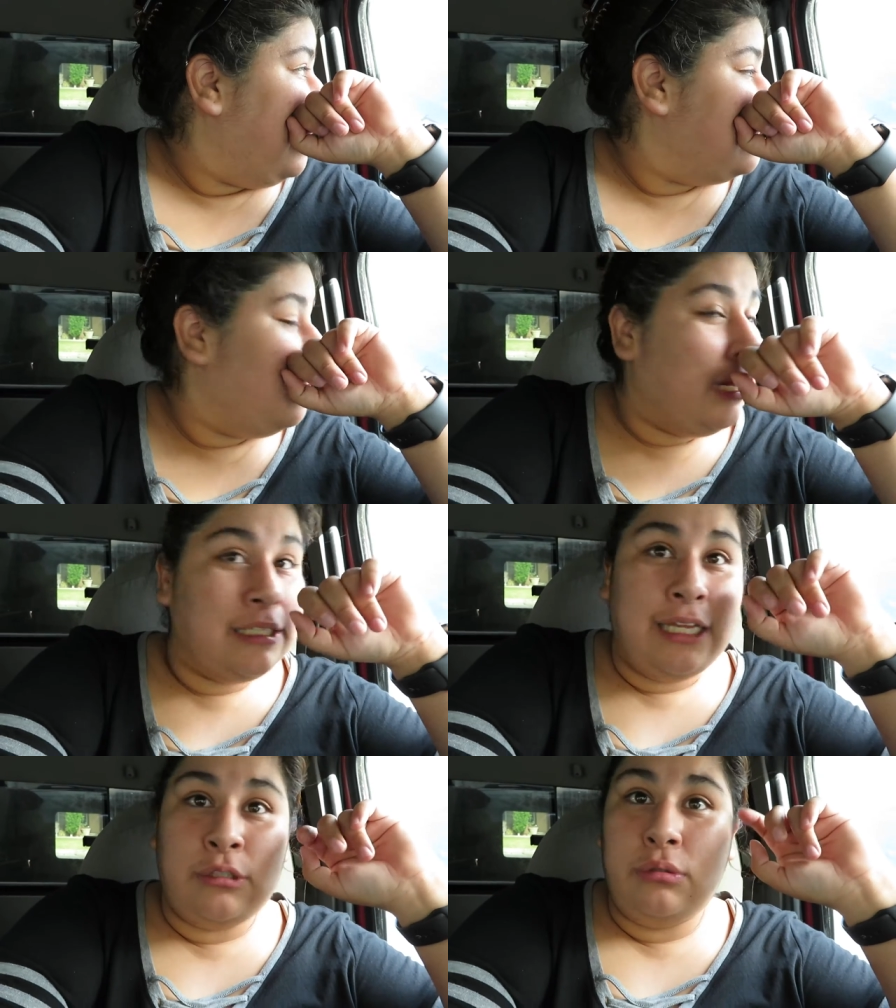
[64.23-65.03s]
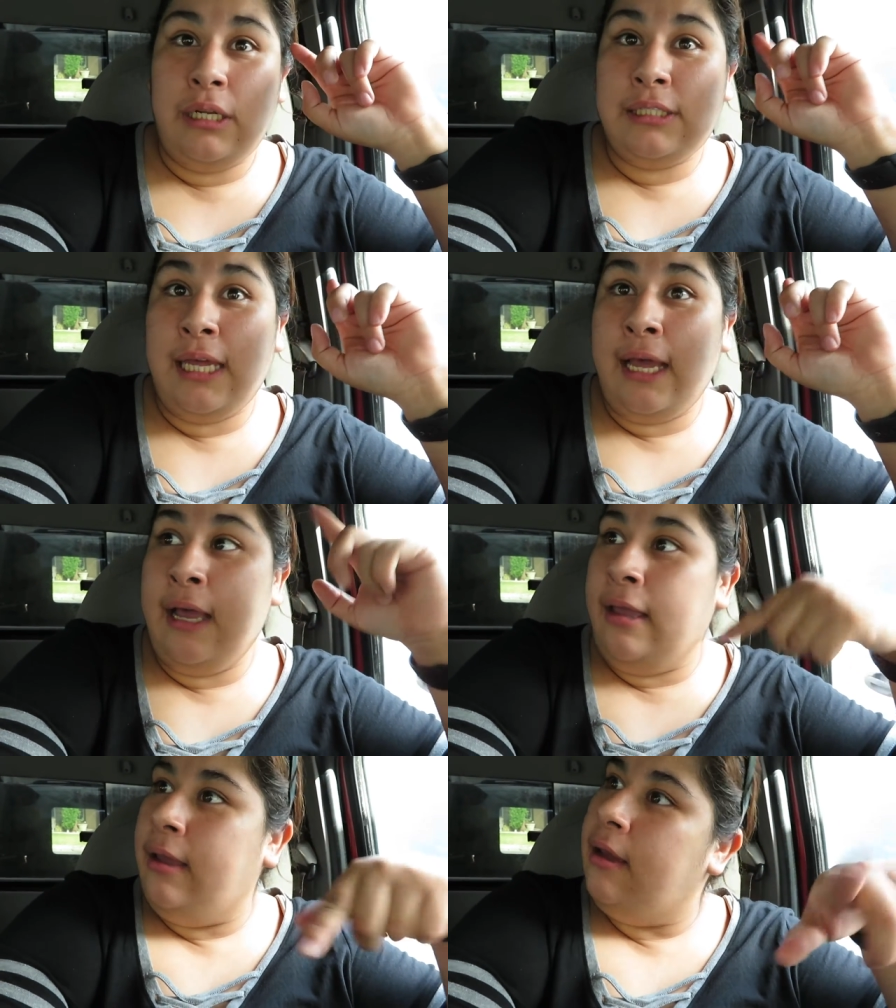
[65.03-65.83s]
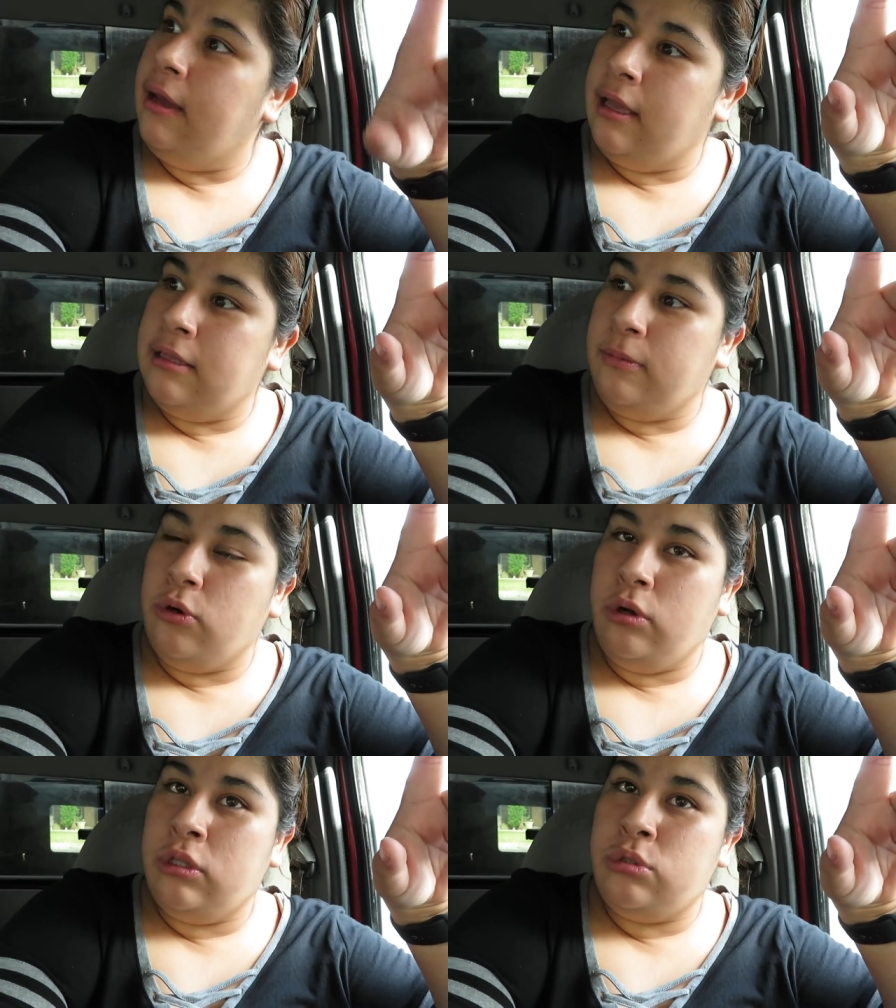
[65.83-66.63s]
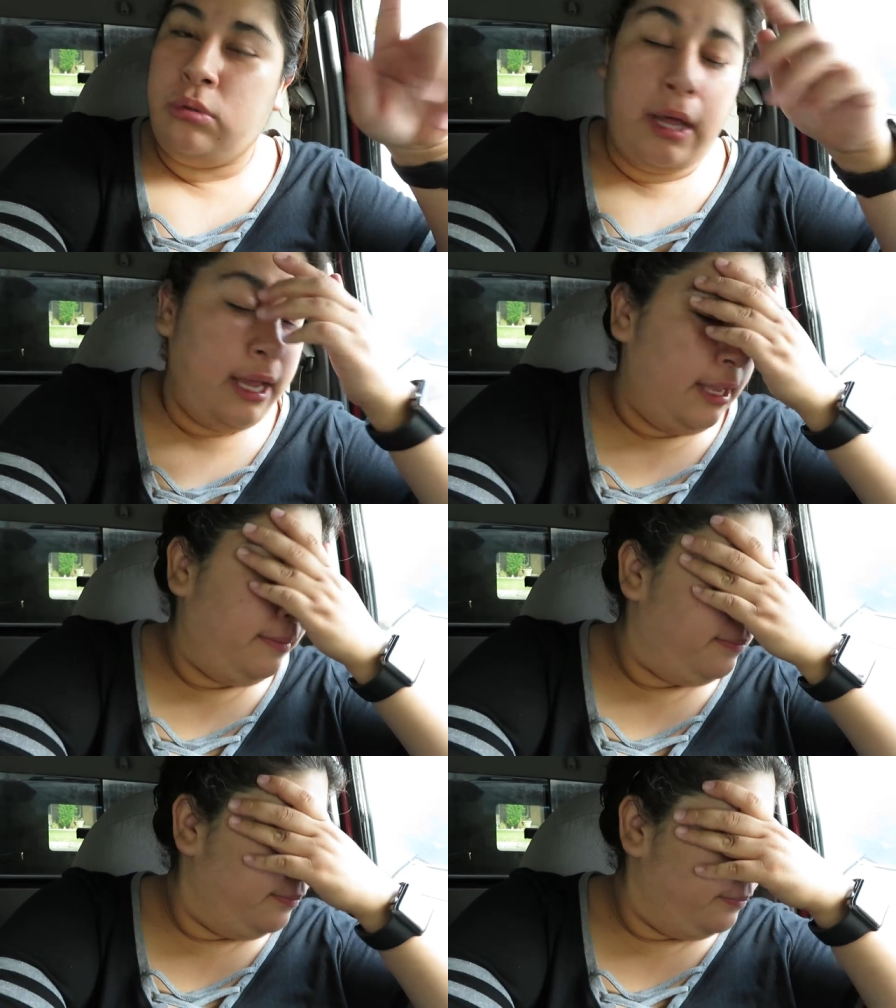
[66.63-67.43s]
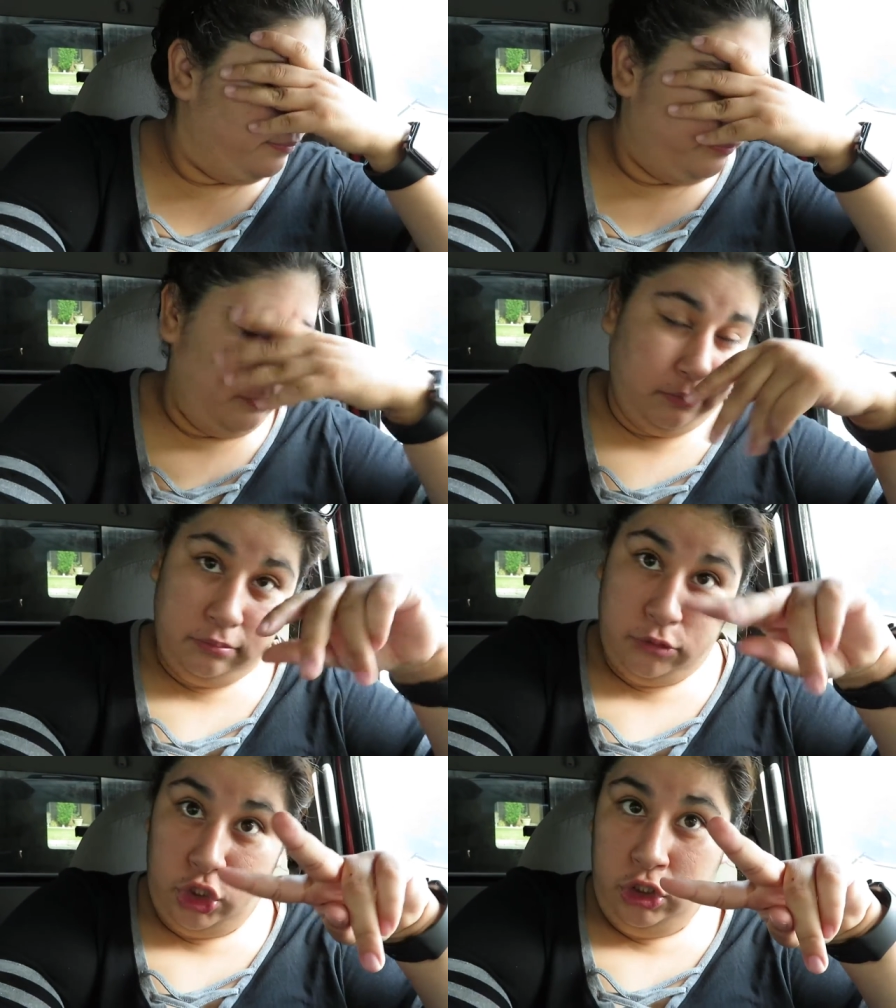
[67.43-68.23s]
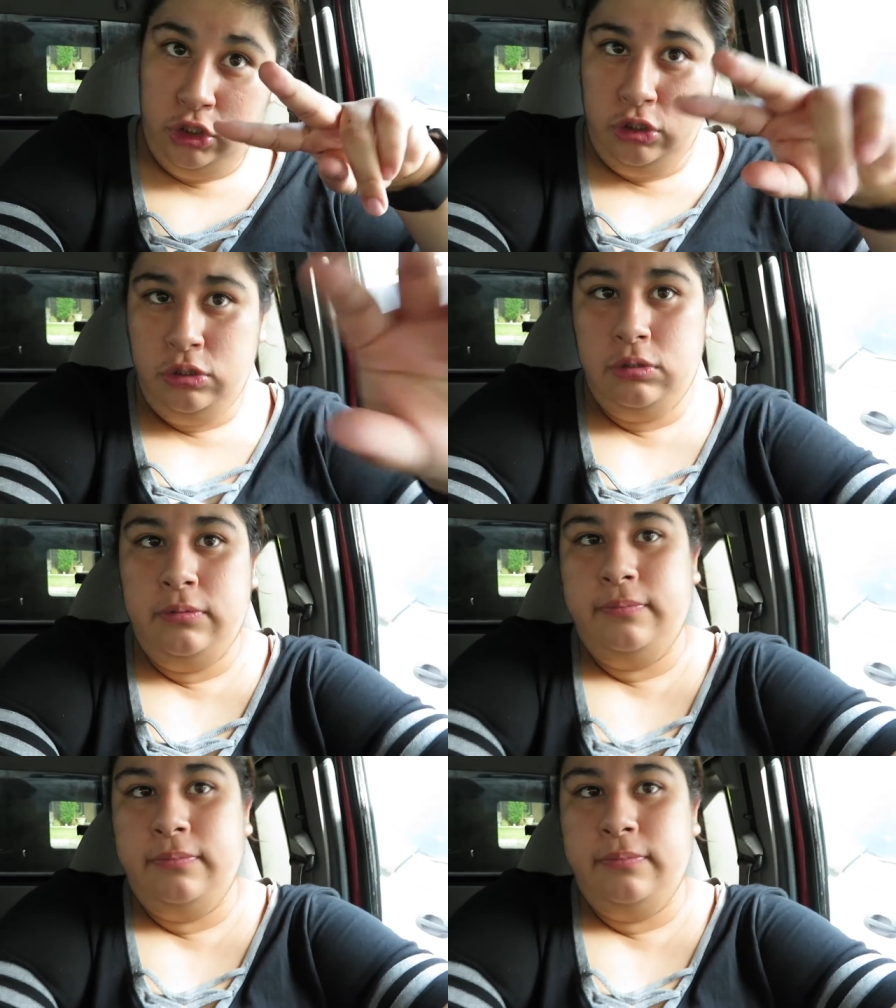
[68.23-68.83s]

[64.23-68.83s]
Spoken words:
back to you guys as soon as I end up going to IE. Peace.